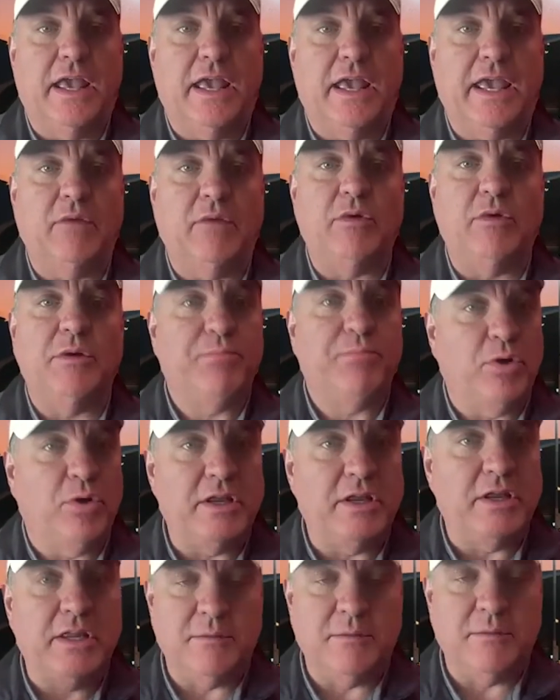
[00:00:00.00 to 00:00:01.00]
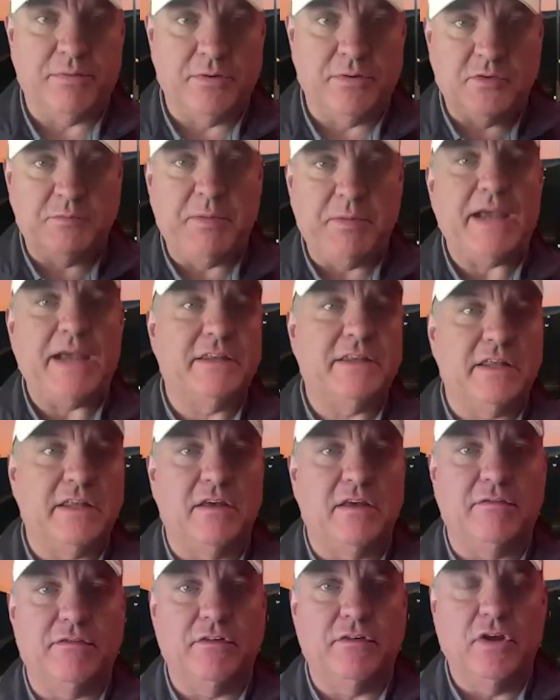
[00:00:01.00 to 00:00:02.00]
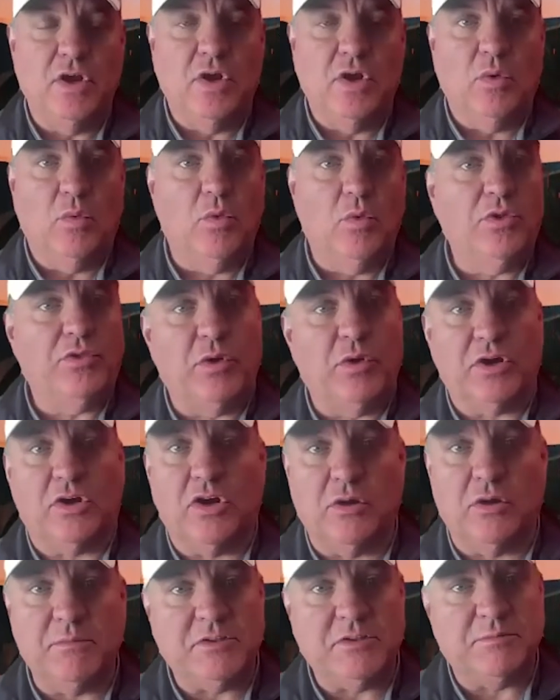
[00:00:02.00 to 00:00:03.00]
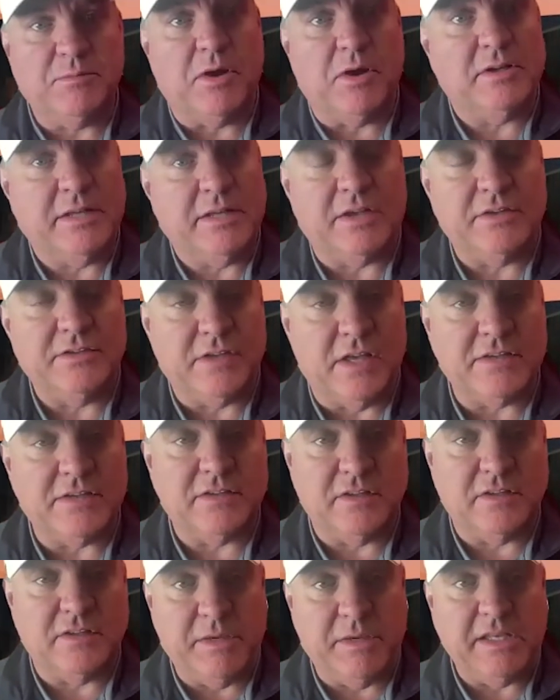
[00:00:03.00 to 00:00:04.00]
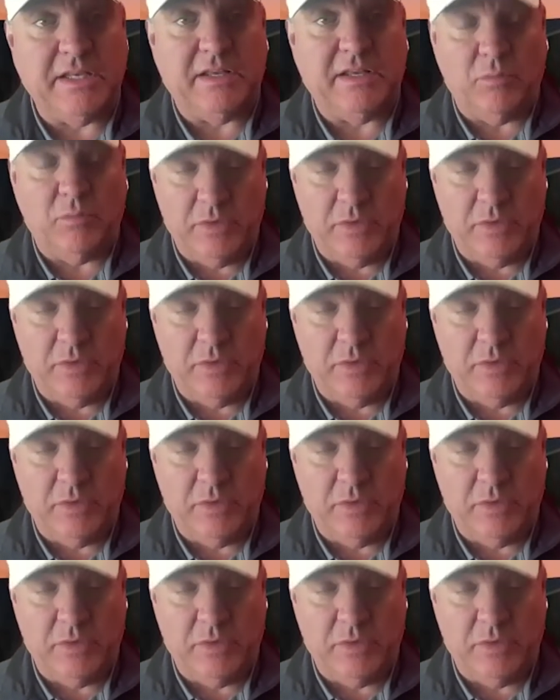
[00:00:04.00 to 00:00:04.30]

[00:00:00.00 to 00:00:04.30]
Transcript: and we put it into perspective with what Kirby Smart tells us in the media.